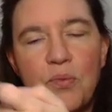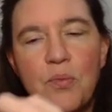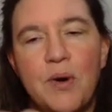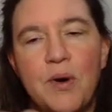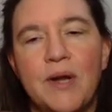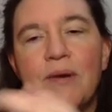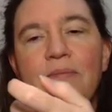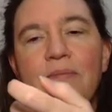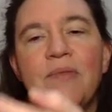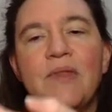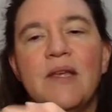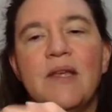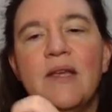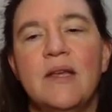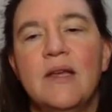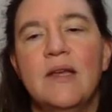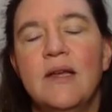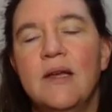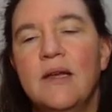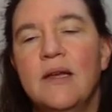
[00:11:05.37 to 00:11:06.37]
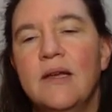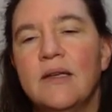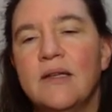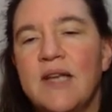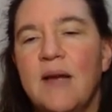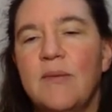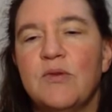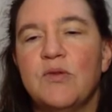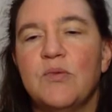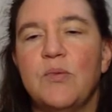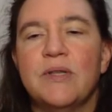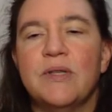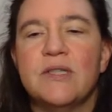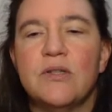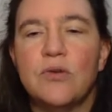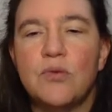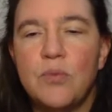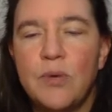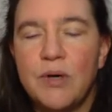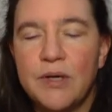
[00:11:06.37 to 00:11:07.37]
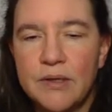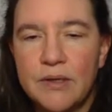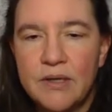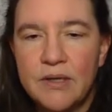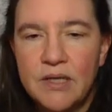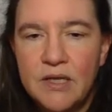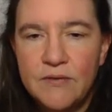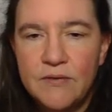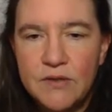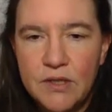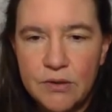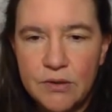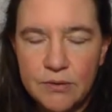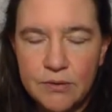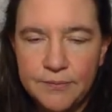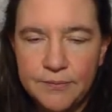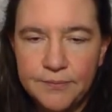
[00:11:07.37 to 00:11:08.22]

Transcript: 1 times 1, 0, 1 gives 0.